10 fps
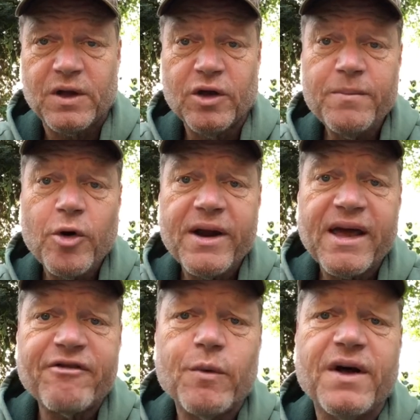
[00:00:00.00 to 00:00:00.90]
Good morning,
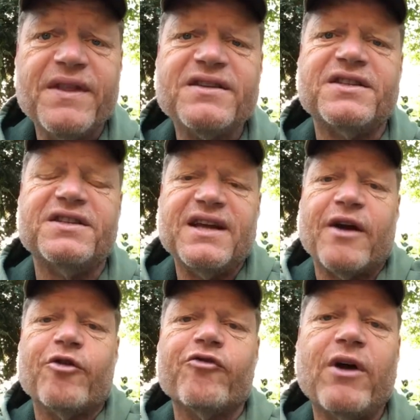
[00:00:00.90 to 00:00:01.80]
everyone. This is
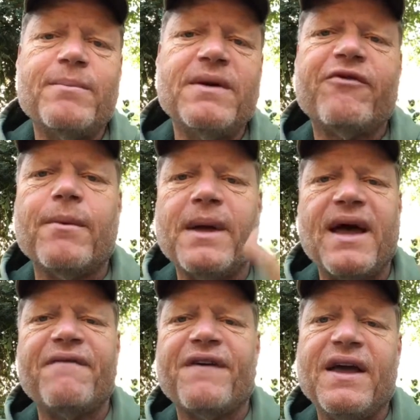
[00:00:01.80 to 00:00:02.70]
Darren Redmond from
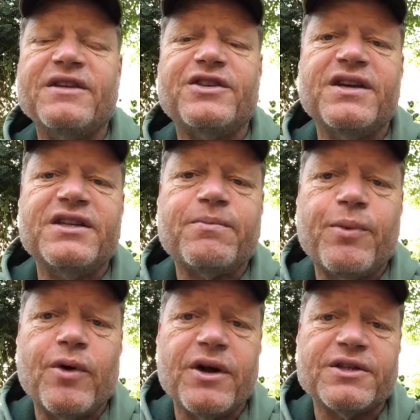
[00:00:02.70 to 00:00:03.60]
FHT
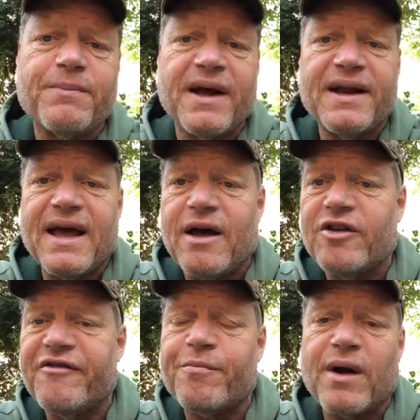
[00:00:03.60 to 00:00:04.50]
Sports. By now,
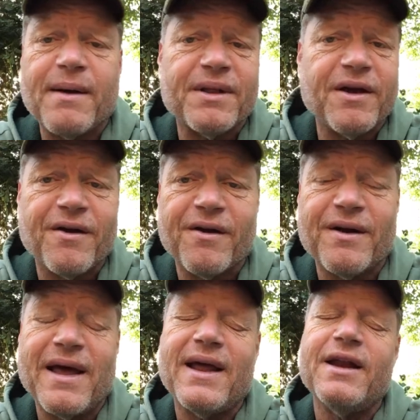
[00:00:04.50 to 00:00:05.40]
you've probably heard,
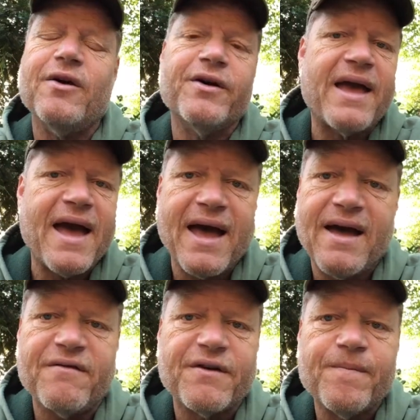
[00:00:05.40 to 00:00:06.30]
and I know you
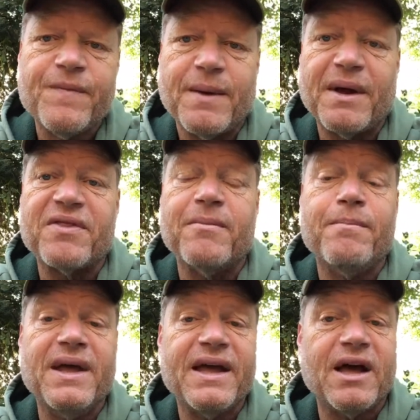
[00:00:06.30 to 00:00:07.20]
have, about the
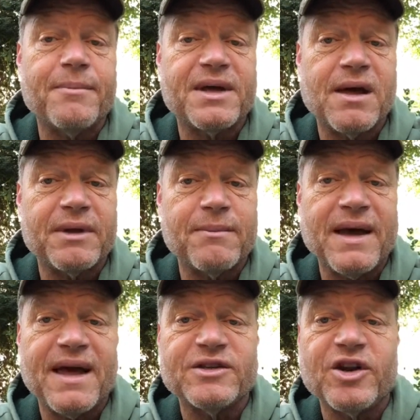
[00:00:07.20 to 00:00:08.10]
big upcoming
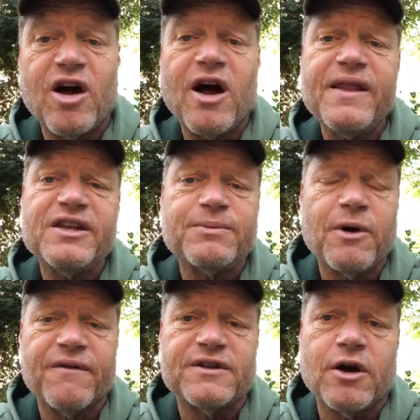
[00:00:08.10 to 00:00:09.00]
match on the
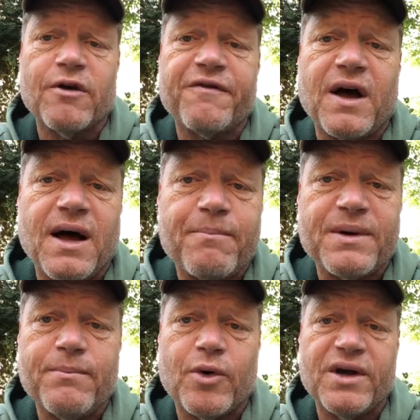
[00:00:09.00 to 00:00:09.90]
Smurf Turf up
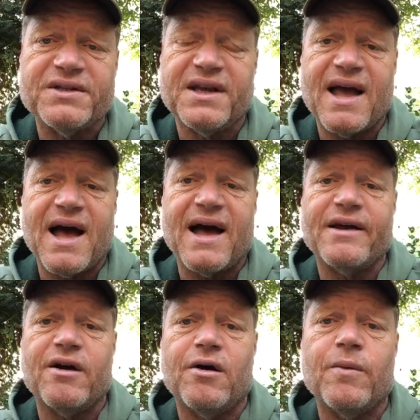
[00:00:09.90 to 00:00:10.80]
in Boise,
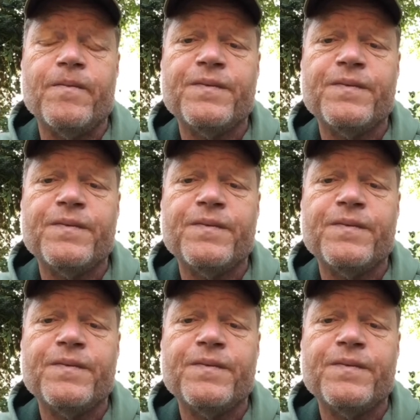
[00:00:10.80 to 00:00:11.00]
Idaho,